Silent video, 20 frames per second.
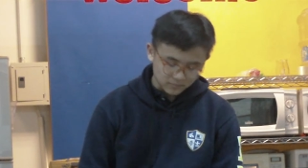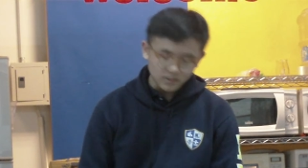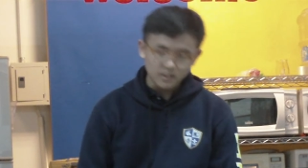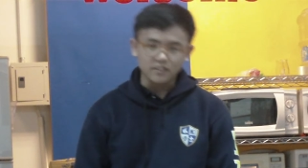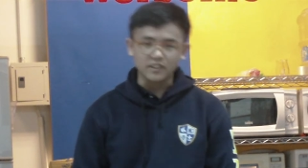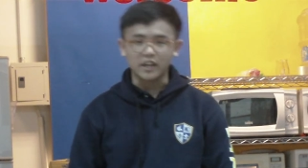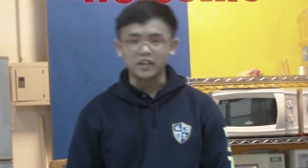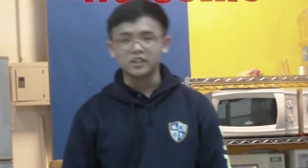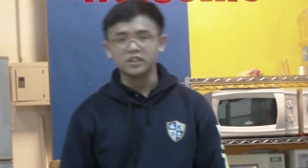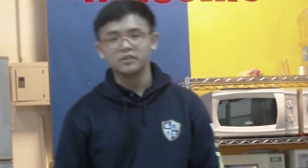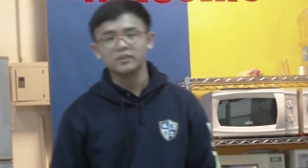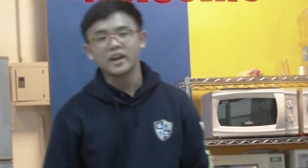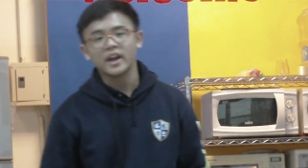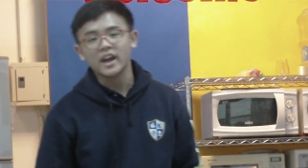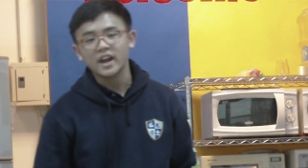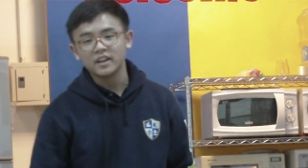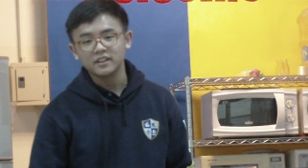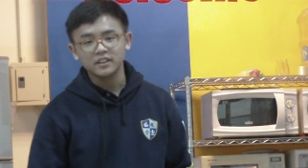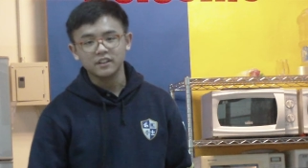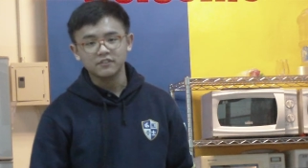Thank you.
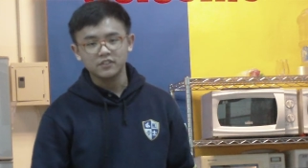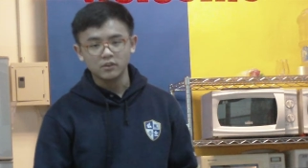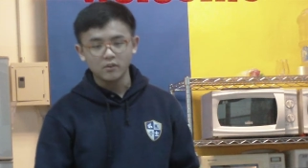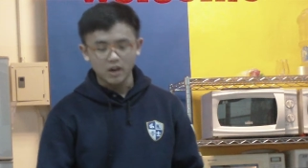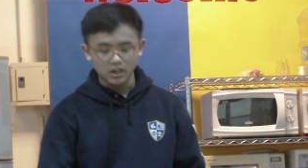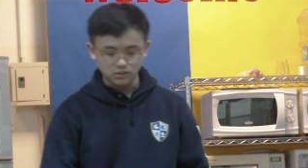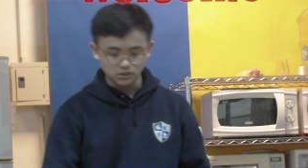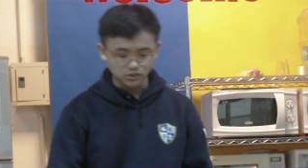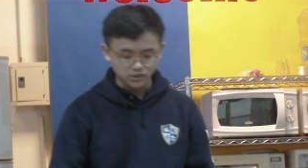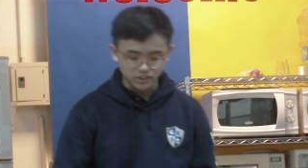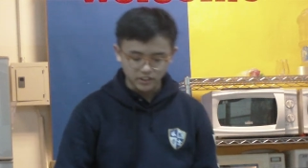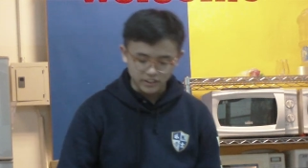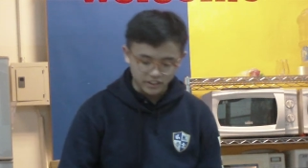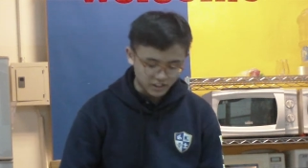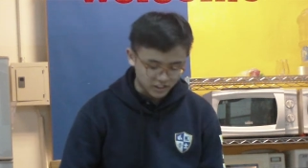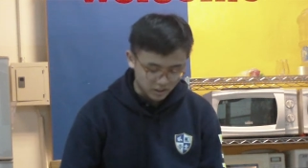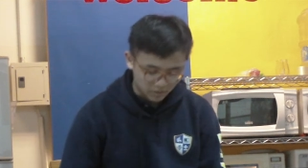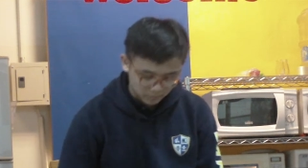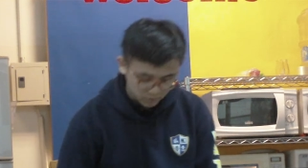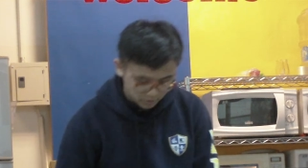And if you want to drink
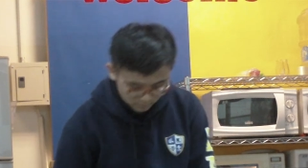it, come to